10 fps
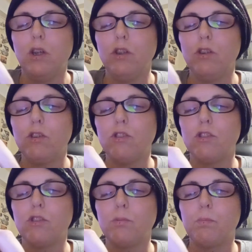you can
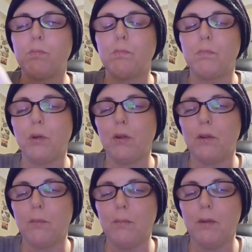just put
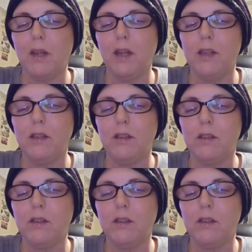them into